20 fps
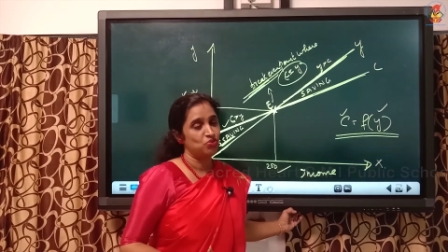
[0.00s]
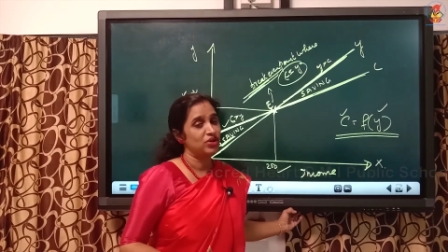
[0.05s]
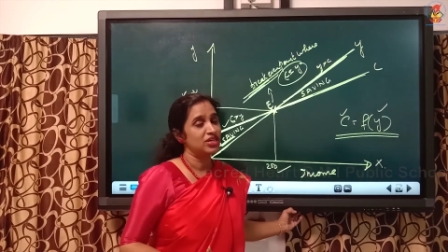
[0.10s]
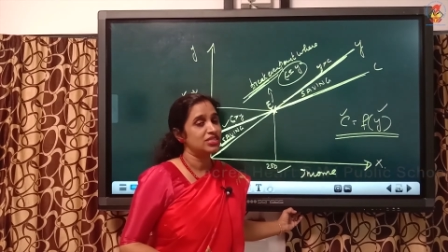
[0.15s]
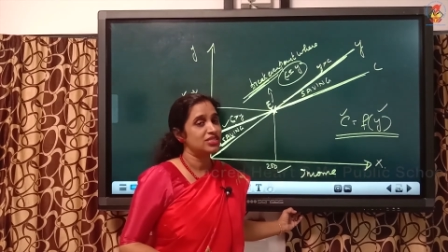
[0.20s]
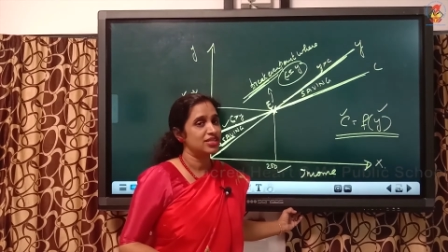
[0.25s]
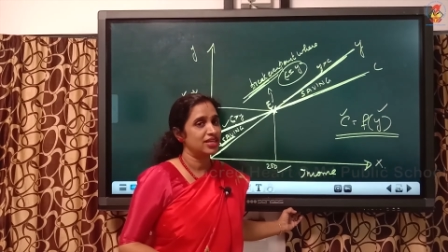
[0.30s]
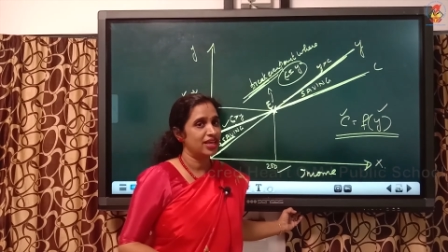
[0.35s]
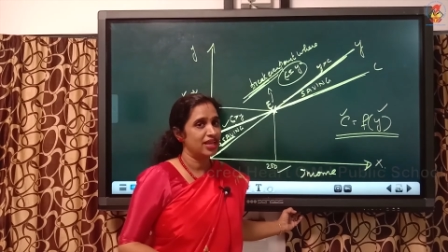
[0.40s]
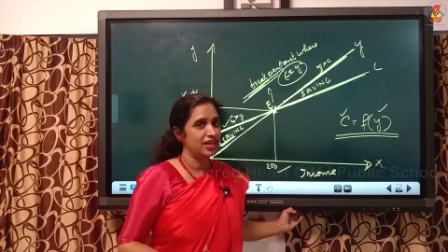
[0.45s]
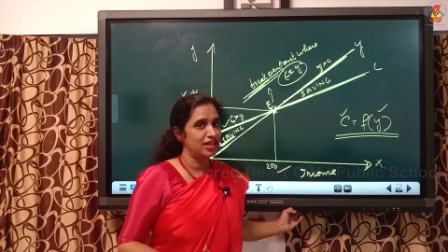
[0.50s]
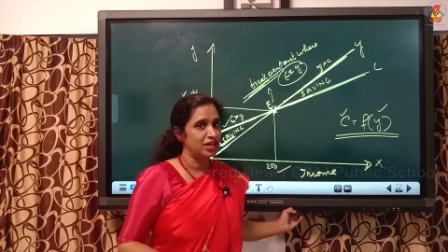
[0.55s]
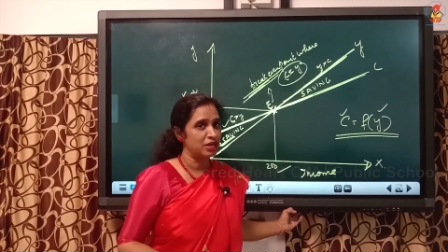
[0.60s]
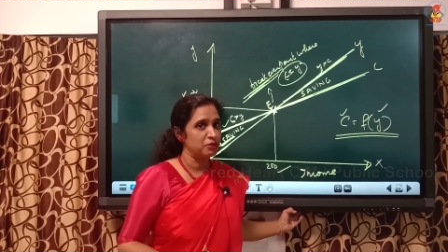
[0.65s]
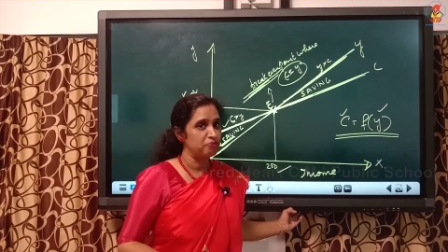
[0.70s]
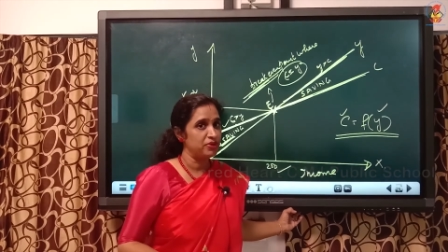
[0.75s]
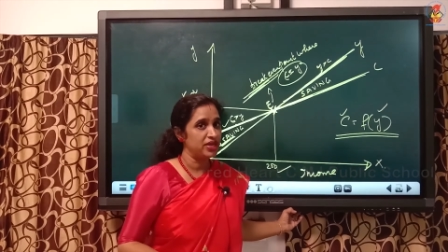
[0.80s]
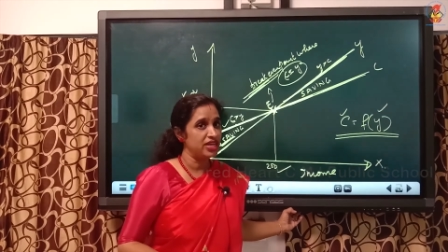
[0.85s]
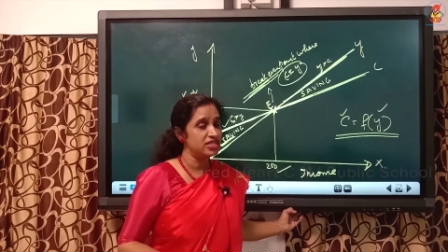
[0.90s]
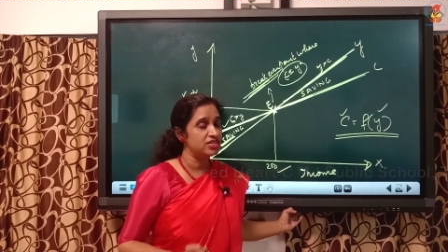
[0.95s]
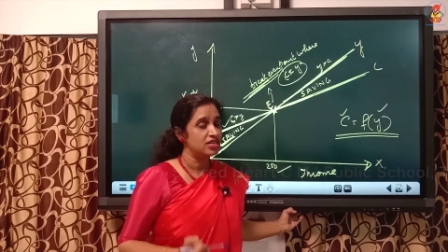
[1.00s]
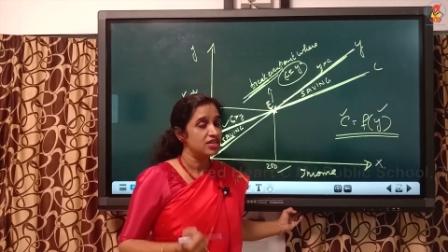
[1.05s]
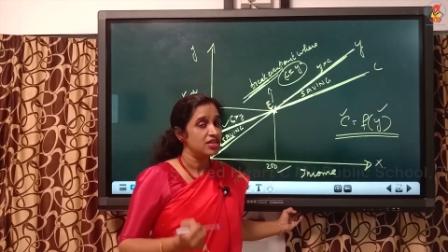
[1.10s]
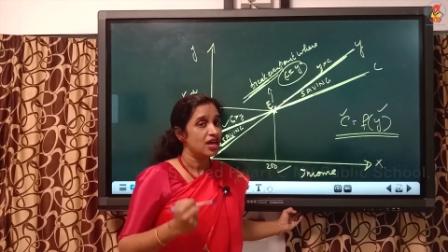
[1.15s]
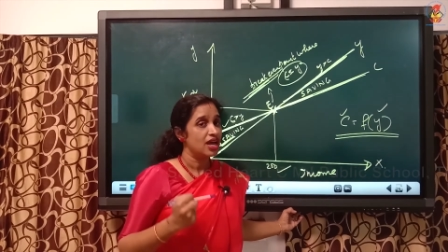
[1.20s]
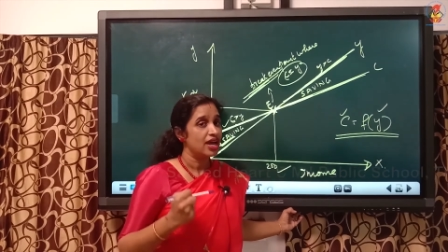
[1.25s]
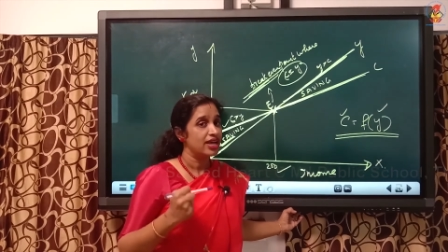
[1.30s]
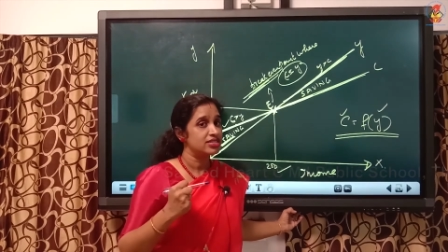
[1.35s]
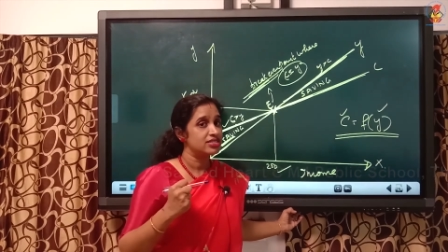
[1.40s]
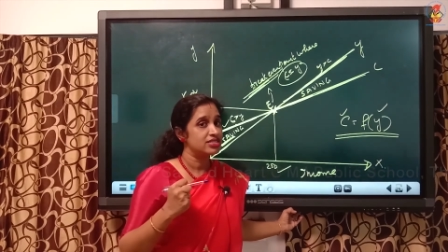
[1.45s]
Once again I repeat
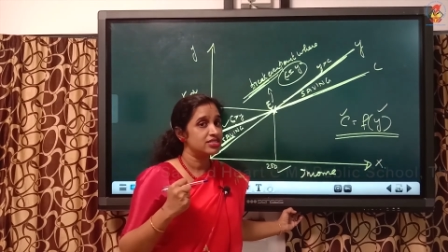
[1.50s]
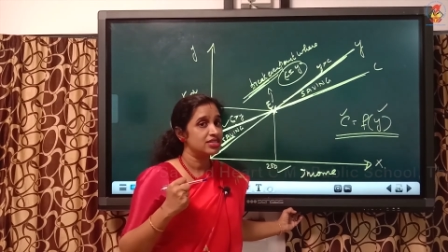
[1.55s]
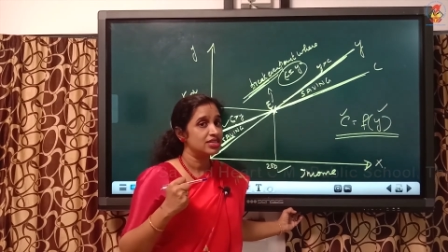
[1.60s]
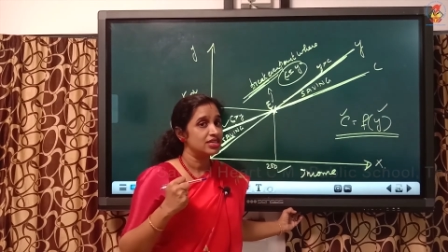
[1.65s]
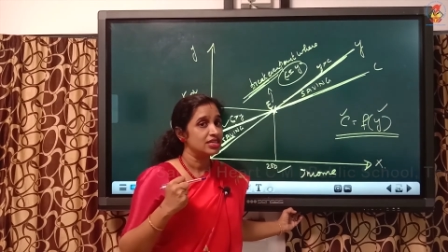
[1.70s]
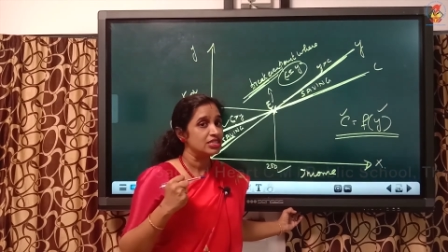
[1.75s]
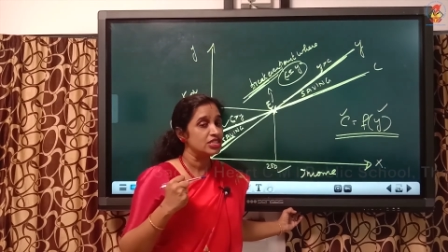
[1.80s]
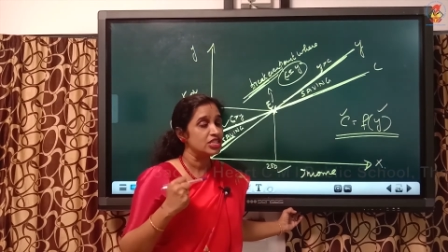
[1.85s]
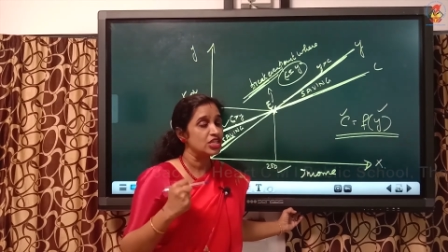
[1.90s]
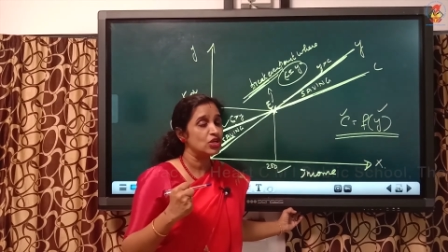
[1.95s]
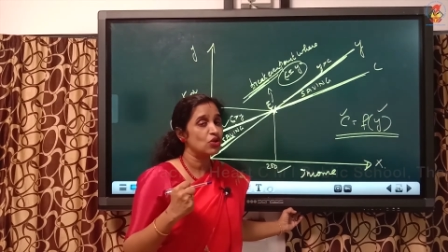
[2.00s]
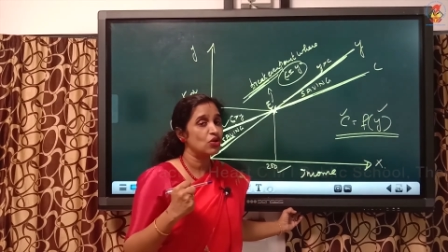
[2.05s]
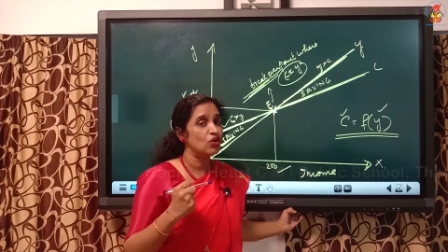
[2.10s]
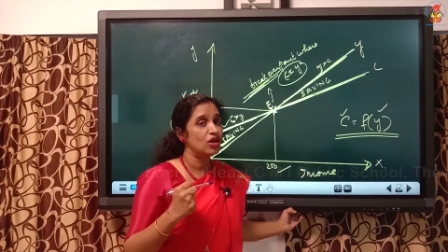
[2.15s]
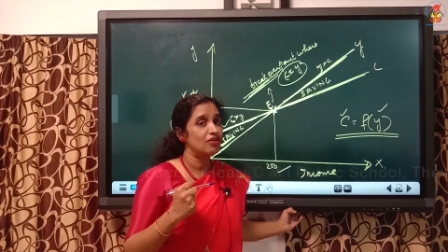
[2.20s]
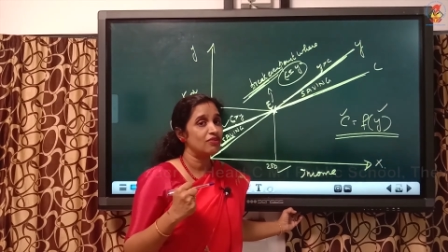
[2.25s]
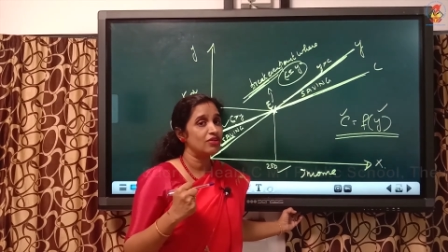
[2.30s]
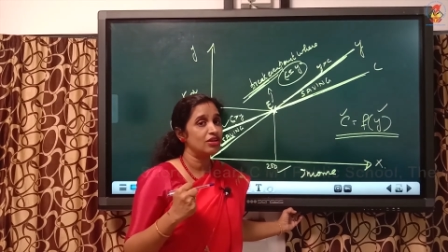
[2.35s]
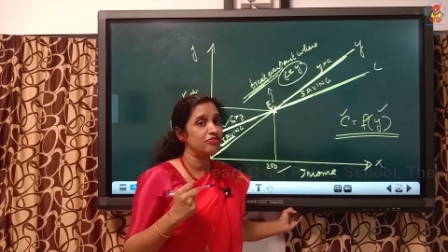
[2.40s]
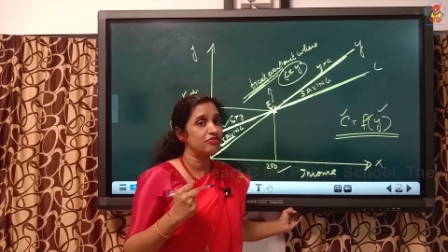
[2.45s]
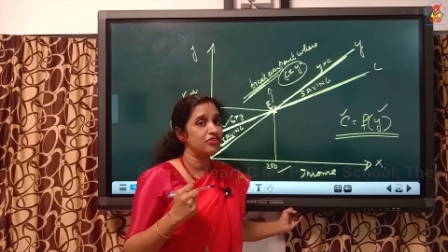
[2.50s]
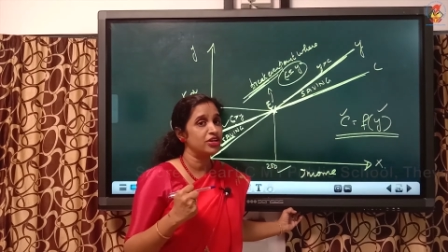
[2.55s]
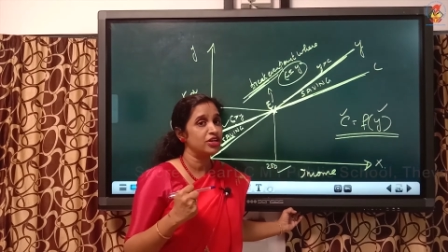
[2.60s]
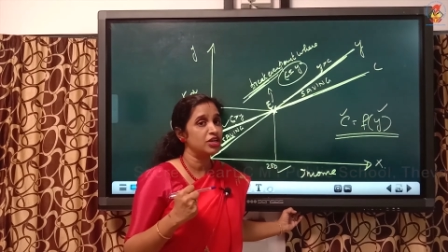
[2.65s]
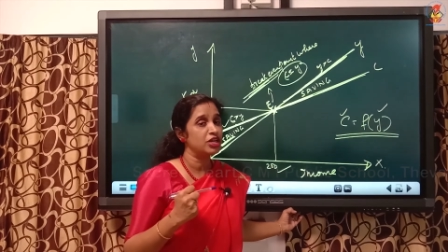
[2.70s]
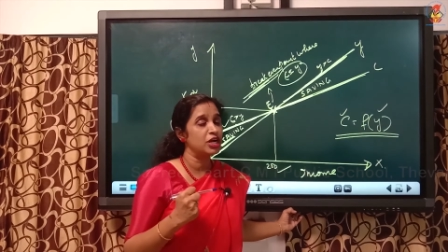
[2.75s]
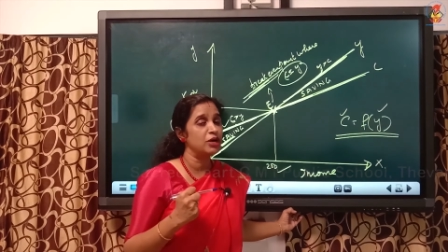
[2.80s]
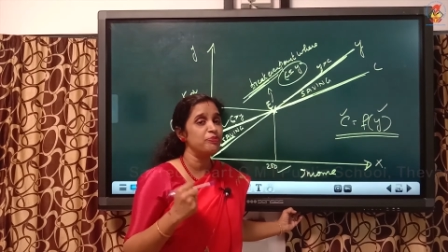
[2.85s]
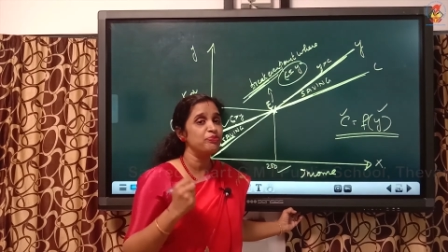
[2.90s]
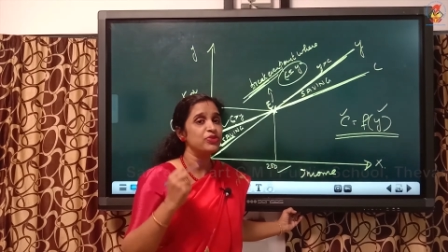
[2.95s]
at zero level of
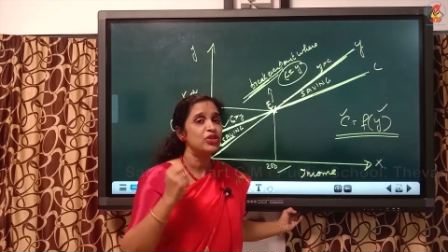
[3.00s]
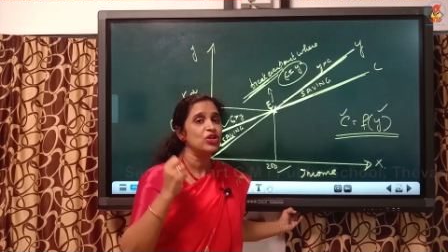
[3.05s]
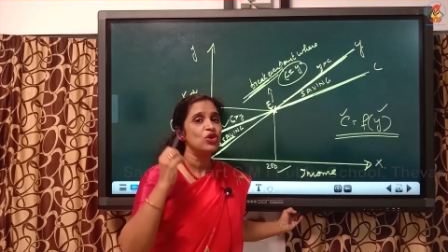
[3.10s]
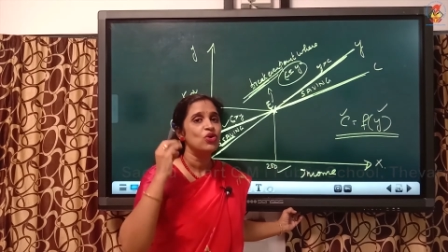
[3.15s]
income